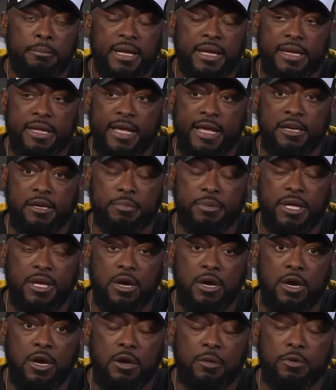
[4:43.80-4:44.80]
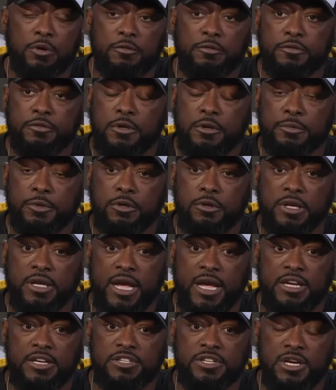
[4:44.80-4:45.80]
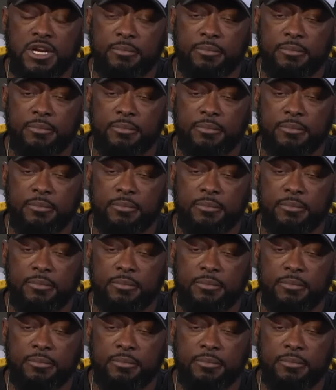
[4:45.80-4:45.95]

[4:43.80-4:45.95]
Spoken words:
Man, he had to be a hub of communication.